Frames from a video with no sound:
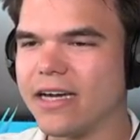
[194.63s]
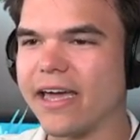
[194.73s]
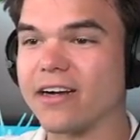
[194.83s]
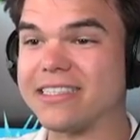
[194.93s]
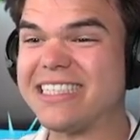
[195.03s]

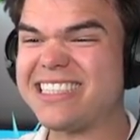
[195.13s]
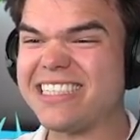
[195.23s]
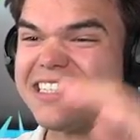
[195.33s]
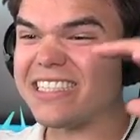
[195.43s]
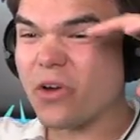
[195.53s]
And our
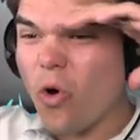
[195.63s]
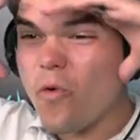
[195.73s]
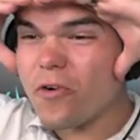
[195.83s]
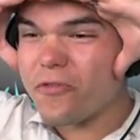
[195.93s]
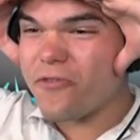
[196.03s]
distance is
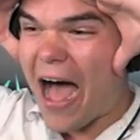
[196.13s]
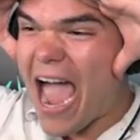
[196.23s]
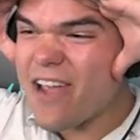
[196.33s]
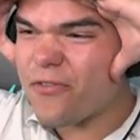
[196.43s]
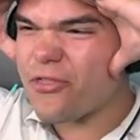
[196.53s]
over
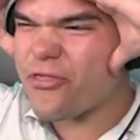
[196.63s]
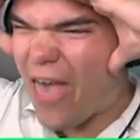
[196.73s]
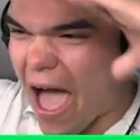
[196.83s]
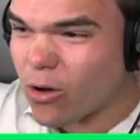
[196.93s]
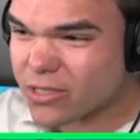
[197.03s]

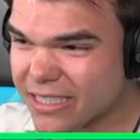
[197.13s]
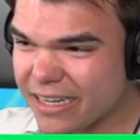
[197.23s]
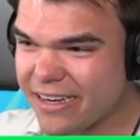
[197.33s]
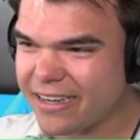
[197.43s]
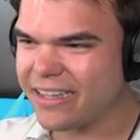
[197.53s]

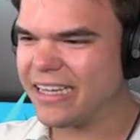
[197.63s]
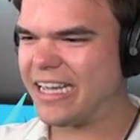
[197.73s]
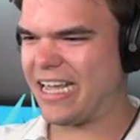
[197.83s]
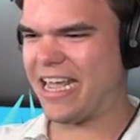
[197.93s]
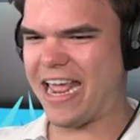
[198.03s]
5,000?
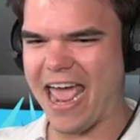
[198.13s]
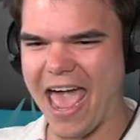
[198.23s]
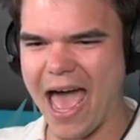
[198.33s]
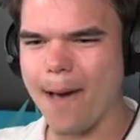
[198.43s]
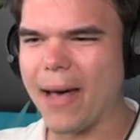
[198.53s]

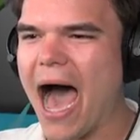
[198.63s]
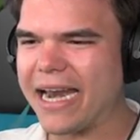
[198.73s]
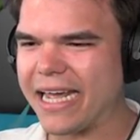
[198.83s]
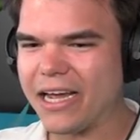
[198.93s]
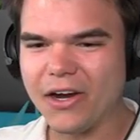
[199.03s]
Yeah,
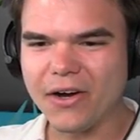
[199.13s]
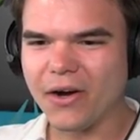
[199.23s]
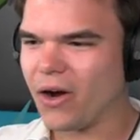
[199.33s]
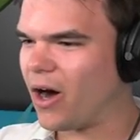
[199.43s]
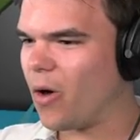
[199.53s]
buddy.
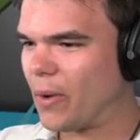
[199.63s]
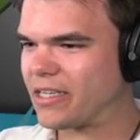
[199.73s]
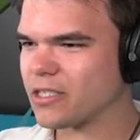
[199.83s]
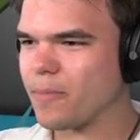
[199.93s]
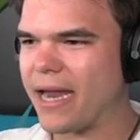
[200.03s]
Oh, we
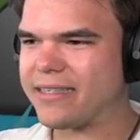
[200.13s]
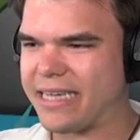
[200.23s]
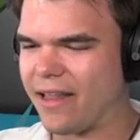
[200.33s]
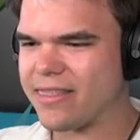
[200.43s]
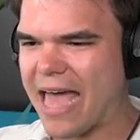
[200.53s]
just made
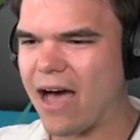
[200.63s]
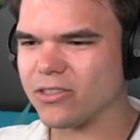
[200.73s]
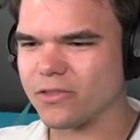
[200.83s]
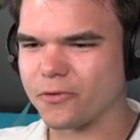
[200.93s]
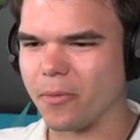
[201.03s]

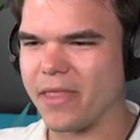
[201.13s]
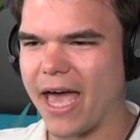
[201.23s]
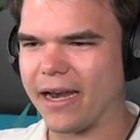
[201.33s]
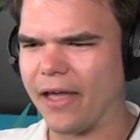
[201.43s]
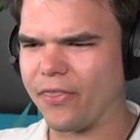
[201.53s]
10,000 from
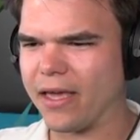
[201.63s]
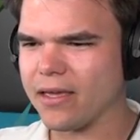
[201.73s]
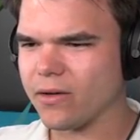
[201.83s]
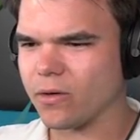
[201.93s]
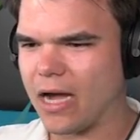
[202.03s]
that, I
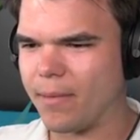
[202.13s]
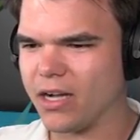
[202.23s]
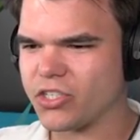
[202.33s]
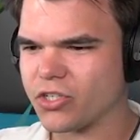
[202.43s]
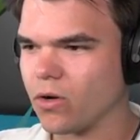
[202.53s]
think. Or how
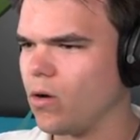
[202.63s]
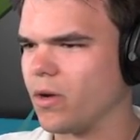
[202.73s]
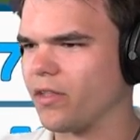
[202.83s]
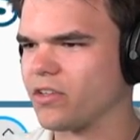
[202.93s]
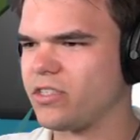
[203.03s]
much?
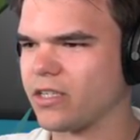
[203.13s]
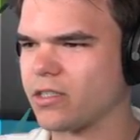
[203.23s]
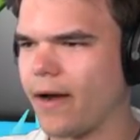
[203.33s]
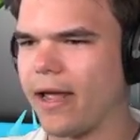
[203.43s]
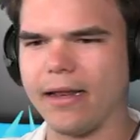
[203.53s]
Oh, another 6
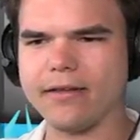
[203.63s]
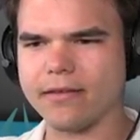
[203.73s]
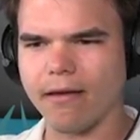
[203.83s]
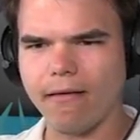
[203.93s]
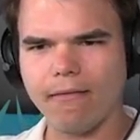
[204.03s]
grand. Let's
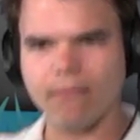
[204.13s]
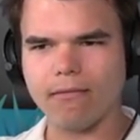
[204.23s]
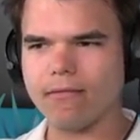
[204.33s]
go.